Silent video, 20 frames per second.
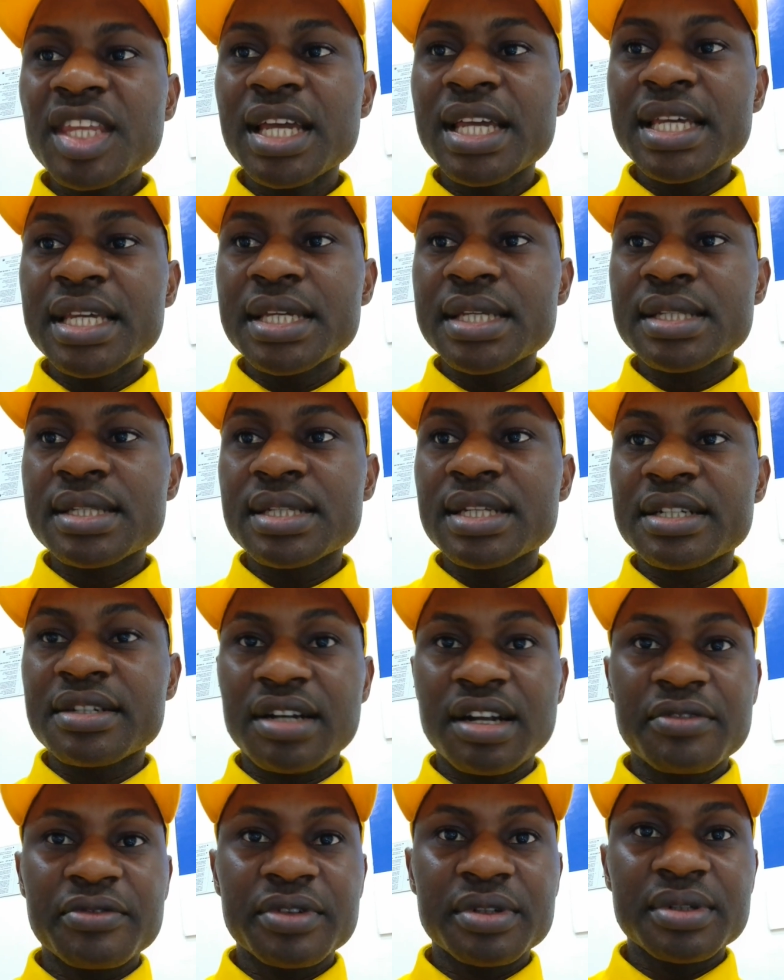is the
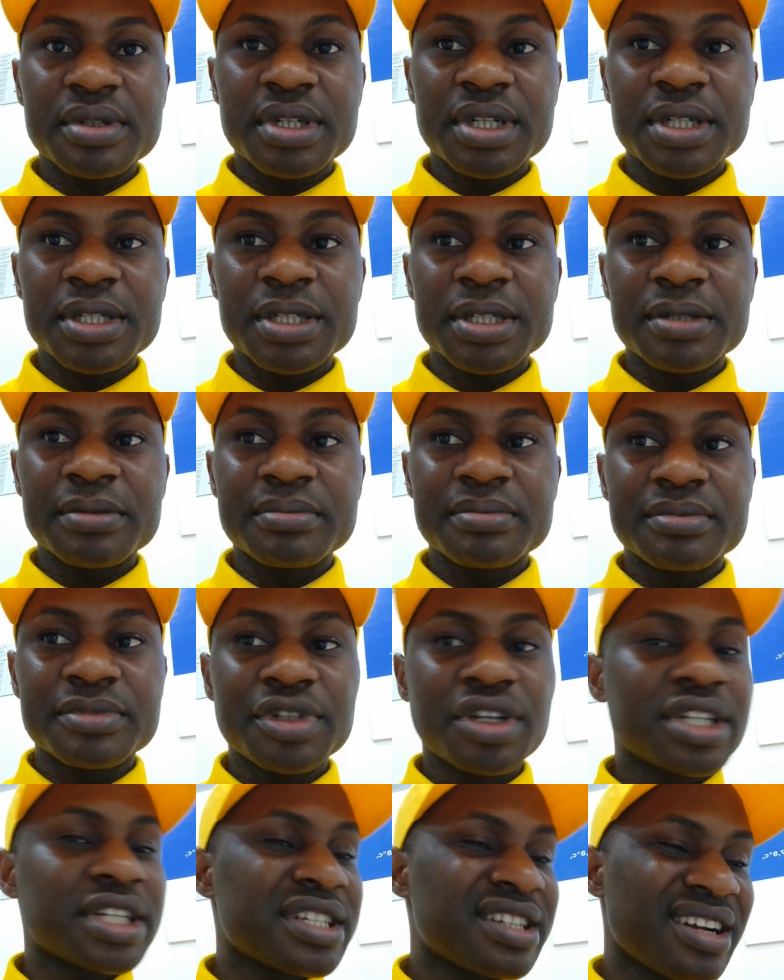travel
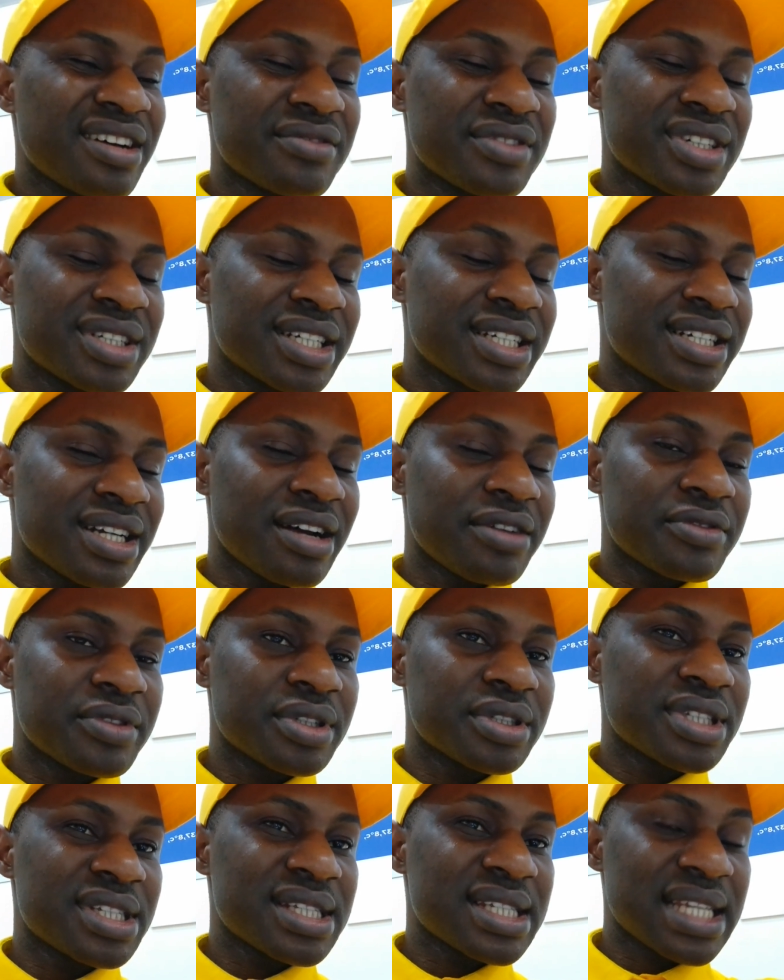not the
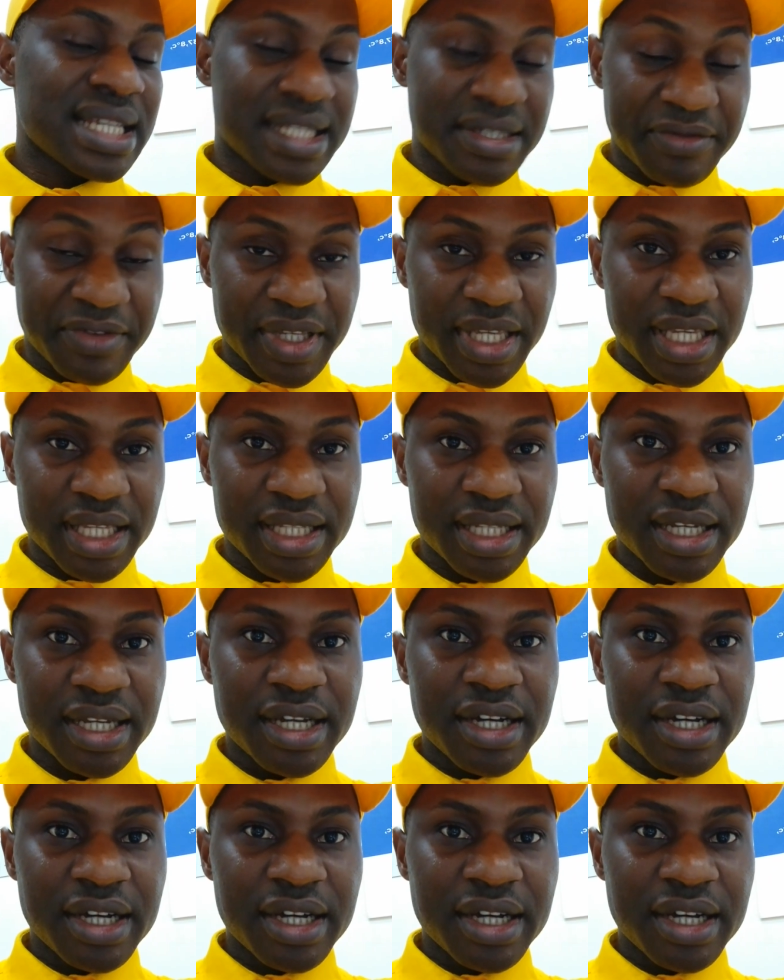travel certificate.